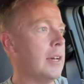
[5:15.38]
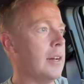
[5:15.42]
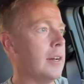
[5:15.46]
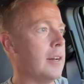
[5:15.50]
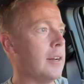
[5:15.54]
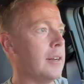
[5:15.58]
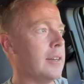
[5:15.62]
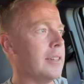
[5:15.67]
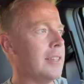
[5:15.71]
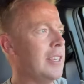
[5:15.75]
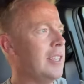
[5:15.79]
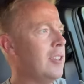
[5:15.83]

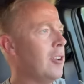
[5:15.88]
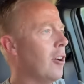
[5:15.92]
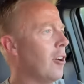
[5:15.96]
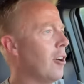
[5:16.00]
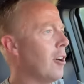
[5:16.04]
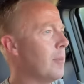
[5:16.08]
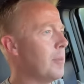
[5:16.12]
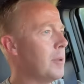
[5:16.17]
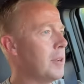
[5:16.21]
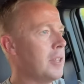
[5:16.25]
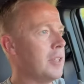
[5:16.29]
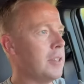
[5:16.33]
uh,
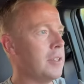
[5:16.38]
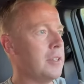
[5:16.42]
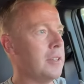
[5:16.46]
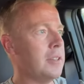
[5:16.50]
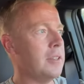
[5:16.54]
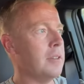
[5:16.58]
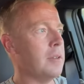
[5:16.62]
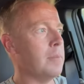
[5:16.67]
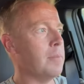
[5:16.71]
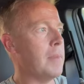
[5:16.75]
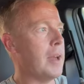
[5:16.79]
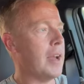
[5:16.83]

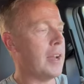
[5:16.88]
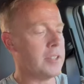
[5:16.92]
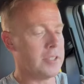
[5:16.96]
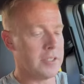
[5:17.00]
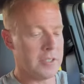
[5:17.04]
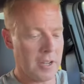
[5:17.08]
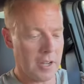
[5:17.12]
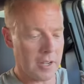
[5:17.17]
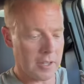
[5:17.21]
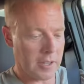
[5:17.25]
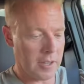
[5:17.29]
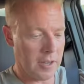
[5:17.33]
eHarmony,
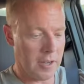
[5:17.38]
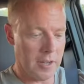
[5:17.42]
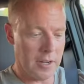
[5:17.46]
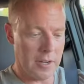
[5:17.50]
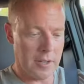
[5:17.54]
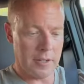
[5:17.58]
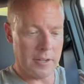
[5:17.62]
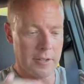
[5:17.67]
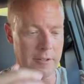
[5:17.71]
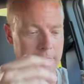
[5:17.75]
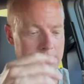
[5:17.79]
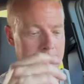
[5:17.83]
match dot
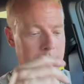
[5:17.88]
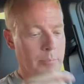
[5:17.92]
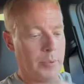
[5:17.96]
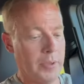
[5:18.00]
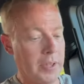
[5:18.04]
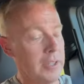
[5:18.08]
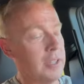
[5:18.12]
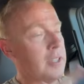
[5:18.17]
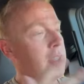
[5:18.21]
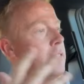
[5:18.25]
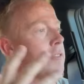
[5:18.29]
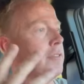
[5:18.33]
com,
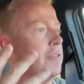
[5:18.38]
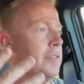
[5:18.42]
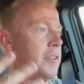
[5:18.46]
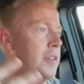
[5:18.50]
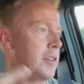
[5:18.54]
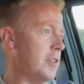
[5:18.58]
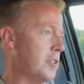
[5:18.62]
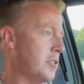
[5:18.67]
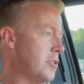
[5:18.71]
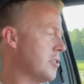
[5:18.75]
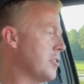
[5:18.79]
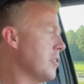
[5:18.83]
Plenty of
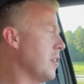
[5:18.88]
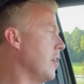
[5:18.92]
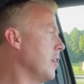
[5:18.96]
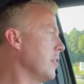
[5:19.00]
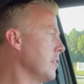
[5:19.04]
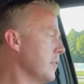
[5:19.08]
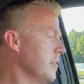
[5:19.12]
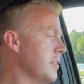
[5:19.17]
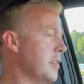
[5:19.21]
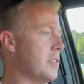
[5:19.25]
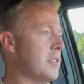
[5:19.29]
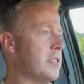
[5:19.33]
Fish,
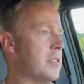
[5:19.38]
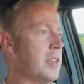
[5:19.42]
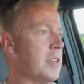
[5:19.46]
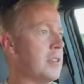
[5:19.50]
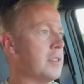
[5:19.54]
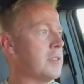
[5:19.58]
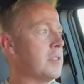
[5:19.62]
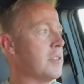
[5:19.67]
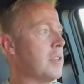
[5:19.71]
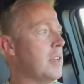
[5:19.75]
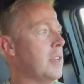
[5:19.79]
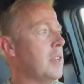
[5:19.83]
all of these
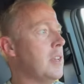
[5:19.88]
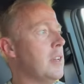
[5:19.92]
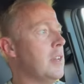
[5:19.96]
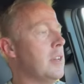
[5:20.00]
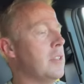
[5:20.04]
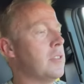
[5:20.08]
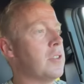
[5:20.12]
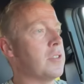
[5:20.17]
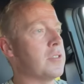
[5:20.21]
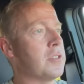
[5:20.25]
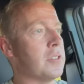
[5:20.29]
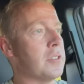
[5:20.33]
things.
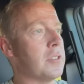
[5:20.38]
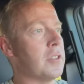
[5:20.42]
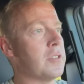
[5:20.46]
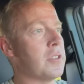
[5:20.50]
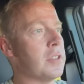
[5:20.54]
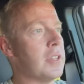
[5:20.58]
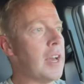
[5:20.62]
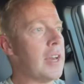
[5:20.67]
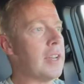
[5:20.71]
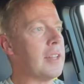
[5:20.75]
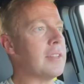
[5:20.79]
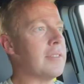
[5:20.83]
There's a, there's
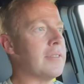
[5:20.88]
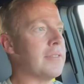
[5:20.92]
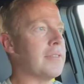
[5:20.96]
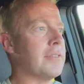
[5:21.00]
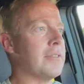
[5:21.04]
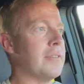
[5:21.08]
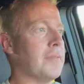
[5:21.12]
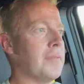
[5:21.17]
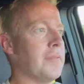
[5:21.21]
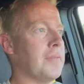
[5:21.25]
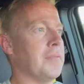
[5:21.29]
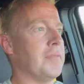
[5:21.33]
a lot
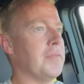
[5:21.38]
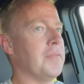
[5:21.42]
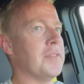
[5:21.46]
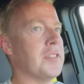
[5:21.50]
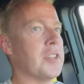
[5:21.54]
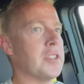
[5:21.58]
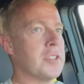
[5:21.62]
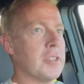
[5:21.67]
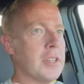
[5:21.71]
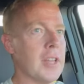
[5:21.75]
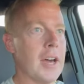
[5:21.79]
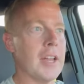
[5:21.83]
of
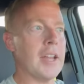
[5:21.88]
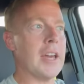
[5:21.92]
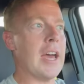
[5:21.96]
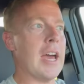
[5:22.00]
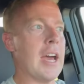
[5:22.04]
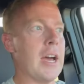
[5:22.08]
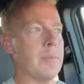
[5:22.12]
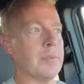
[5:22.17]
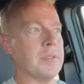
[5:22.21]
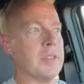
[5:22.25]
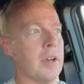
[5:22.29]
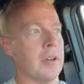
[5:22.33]
there's a lot of
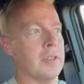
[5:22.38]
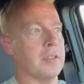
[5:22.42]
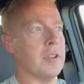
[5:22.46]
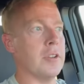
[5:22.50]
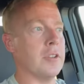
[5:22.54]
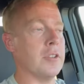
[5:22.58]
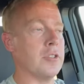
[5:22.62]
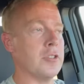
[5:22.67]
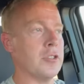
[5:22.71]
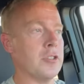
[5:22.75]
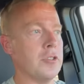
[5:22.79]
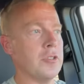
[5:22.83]
apps out
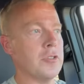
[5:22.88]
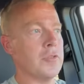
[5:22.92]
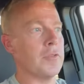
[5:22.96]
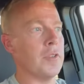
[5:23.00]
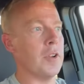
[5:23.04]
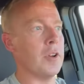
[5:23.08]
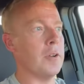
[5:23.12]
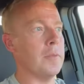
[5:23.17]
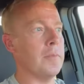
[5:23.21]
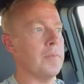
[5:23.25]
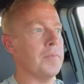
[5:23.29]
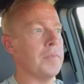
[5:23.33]
there to choose
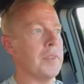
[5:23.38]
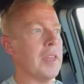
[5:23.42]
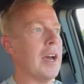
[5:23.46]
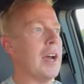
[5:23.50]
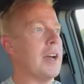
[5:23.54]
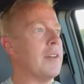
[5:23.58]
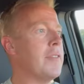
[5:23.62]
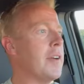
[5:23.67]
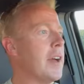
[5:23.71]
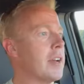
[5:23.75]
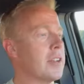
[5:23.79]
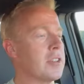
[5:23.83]
from.
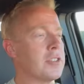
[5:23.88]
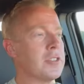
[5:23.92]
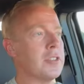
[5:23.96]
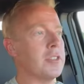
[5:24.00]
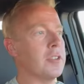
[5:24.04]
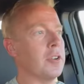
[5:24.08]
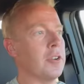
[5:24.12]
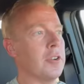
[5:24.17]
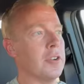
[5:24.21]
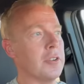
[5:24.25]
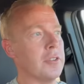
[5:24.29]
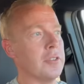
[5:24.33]
I've
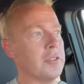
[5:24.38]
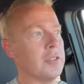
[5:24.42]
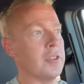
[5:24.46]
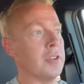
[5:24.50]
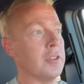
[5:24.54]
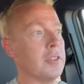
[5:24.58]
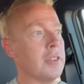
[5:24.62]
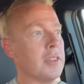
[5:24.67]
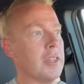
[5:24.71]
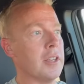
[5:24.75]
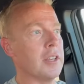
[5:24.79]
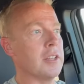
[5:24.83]
actually heard
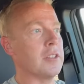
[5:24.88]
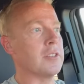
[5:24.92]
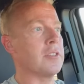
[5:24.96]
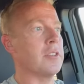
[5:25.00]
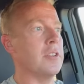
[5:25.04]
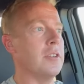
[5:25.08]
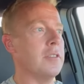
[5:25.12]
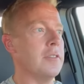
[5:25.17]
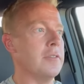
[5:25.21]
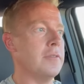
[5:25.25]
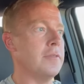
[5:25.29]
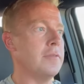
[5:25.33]
good things
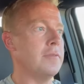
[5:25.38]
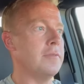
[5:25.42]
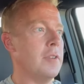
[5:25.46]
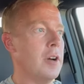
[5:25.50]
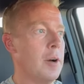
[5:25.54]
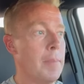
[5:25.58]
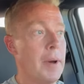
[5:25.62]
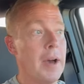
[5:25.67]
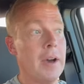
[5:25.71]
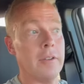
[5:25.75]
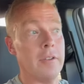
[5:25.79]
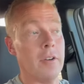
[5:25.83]
of
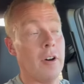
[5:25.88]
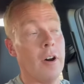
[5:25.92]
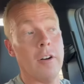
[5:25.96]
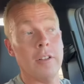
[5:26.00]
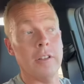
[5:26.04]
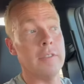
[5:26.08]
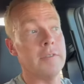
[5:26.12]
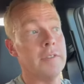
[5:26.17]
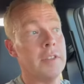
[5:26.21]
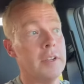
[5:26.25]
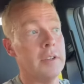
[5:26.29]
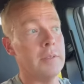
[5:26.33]
about
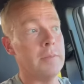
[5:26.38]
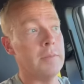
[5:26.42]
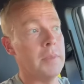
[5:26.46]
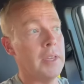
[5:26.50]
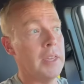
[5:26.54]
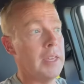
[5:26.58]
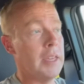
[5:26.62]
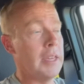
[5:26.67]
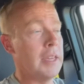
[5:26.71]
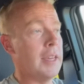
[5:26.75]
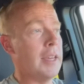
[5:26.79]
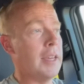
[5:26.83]
all of them.